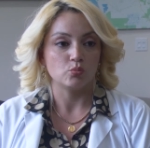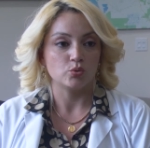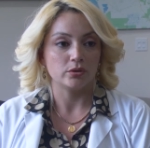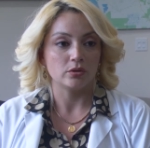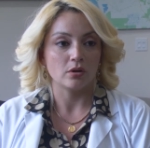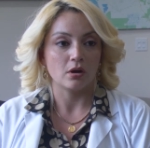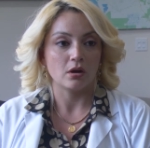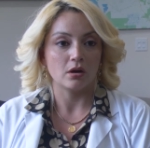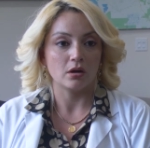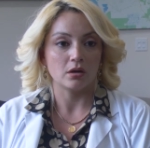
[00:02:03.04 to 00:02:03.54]

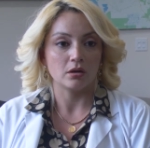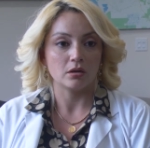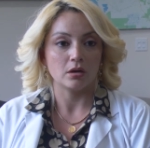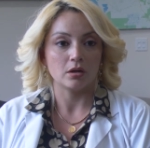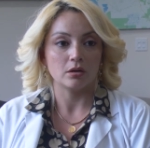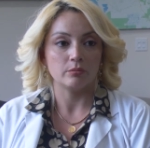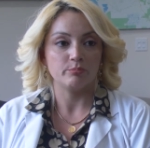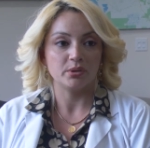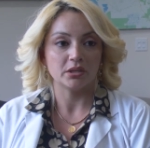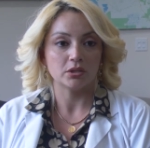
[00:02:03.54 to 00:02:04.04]
we are
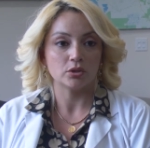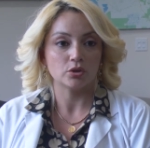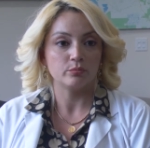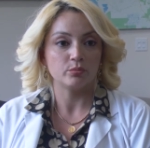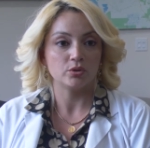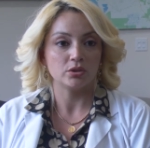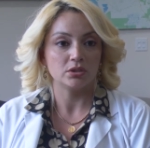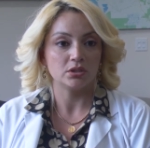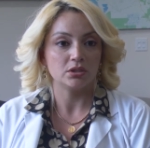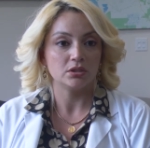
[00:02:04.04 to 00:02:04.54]
a big
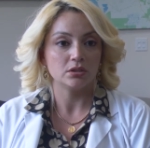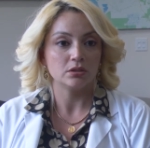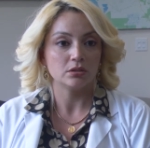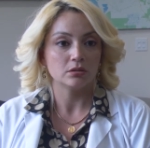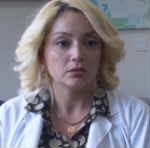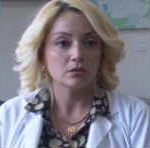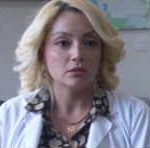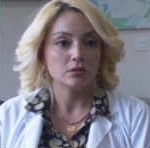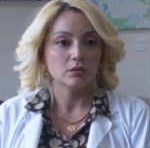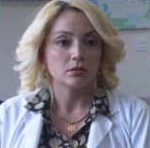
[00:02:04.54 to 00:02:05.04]
community
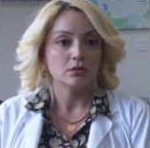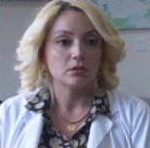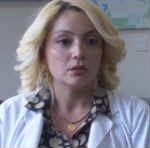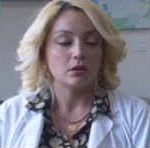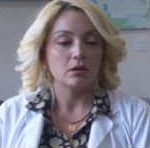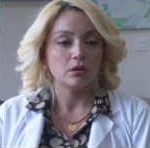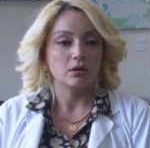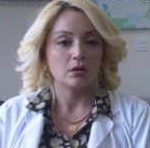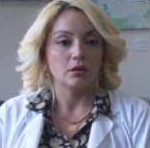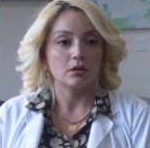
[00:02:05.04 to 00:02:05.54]

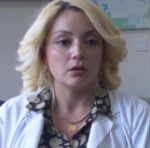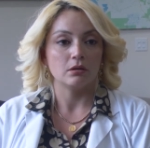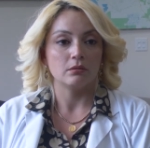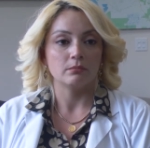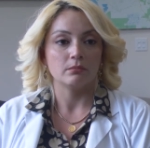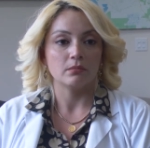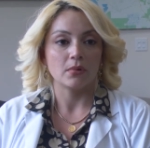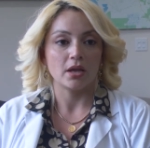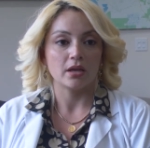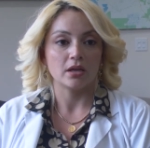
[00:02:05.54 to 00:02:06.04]

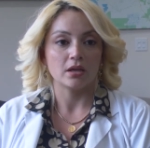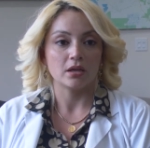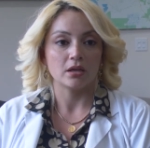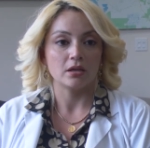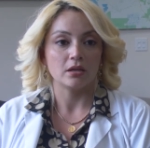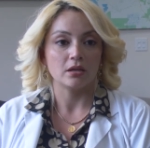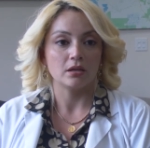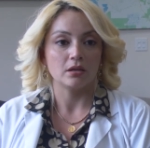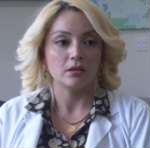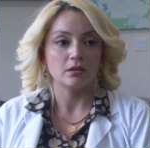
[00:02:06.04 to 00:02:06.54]
um,
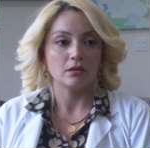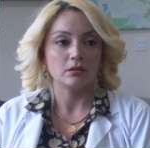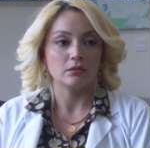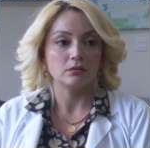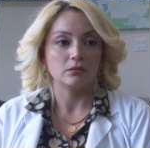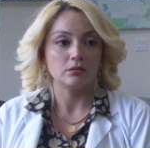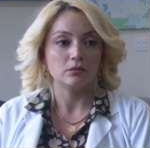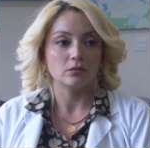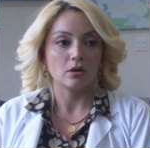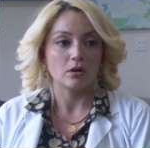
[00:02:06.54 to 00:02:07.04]
and
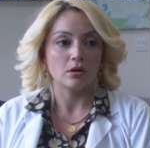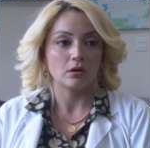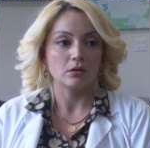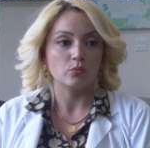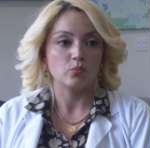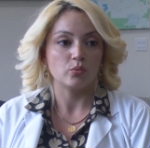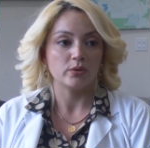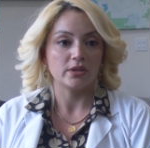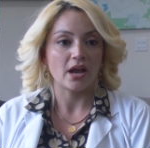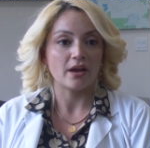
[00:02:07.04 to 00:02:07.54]

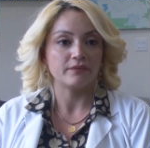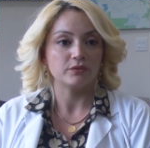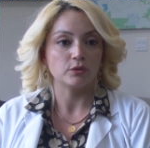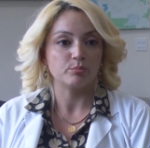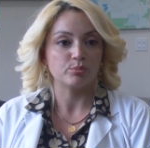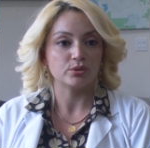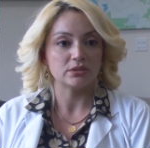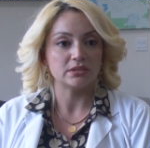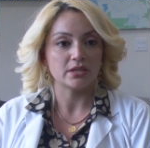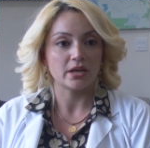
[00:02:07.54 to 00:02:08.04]
we have to
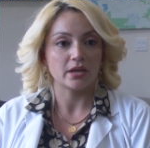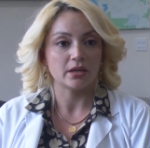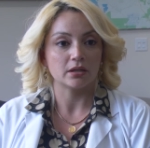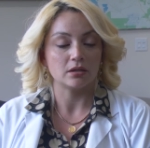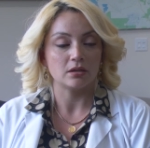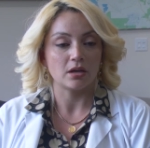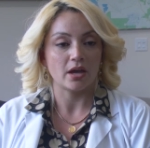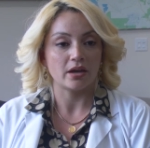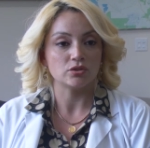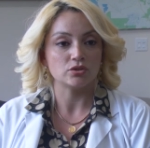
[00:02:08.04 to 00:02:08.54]

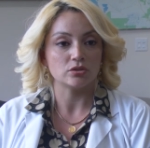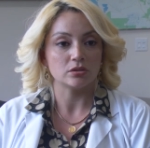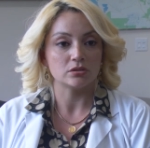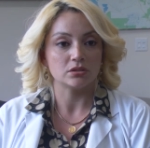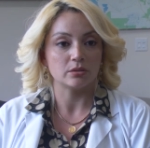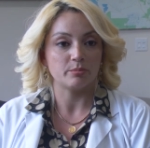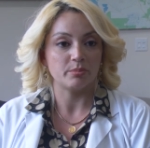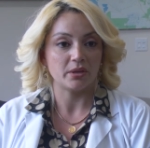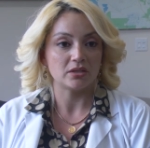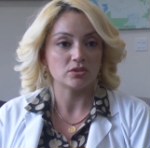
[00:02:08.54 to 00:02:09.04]
protect not just
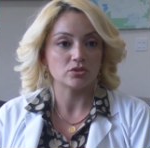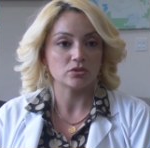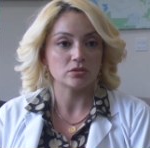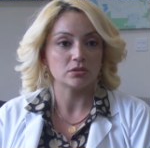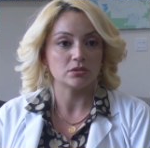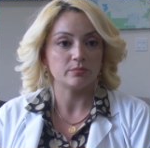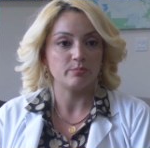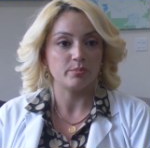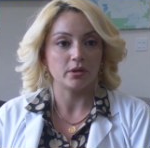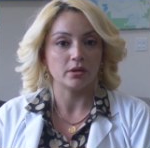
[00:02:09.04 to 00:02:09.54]
the
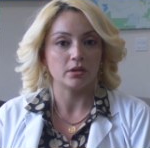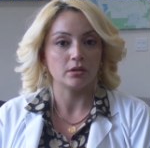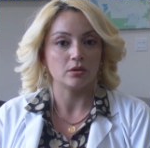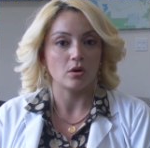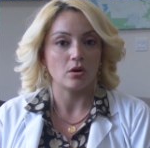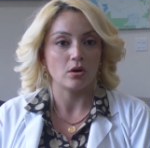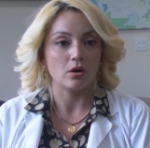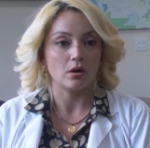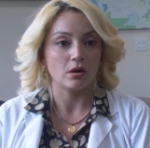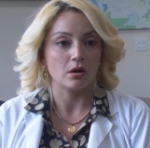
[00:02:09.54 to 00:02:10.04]
patients
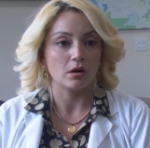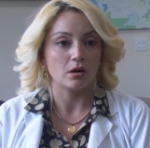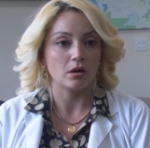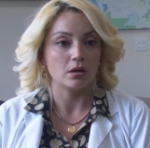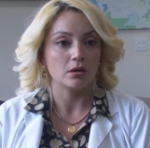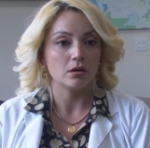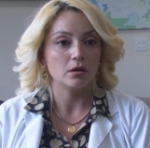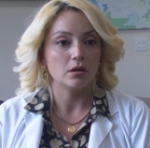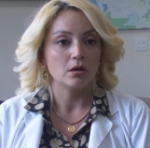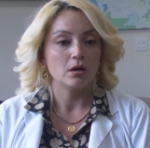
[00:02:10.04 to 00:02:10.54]
but
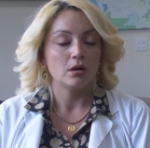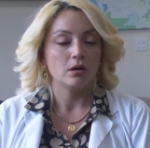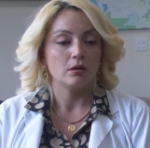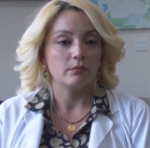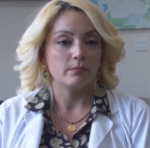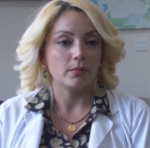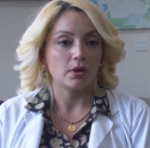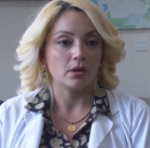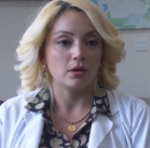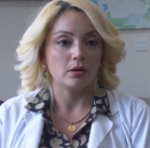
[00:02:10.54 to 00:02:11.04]
our
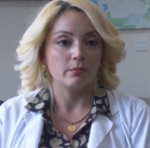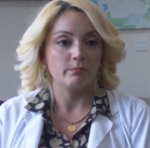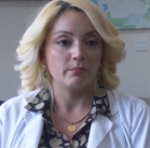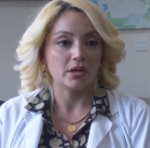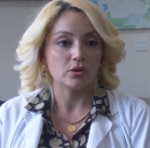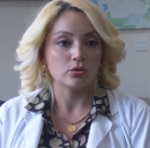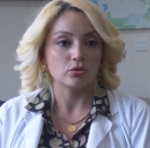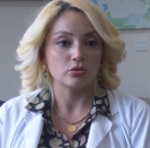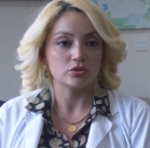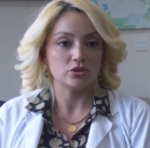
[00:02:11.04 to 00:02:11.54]
uh,
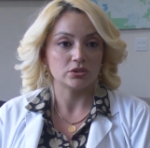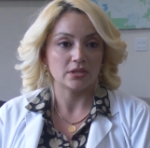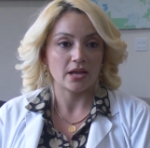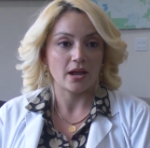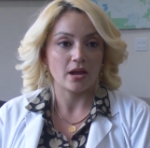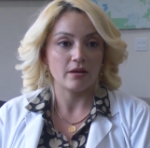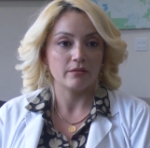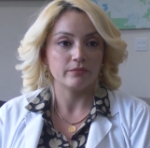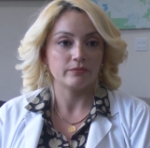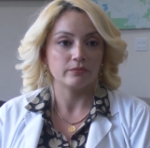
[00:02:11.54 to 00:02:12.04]
medical
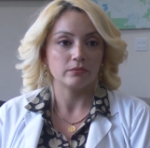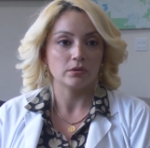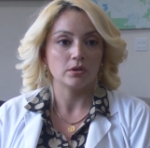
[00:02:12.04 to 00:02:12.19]
staff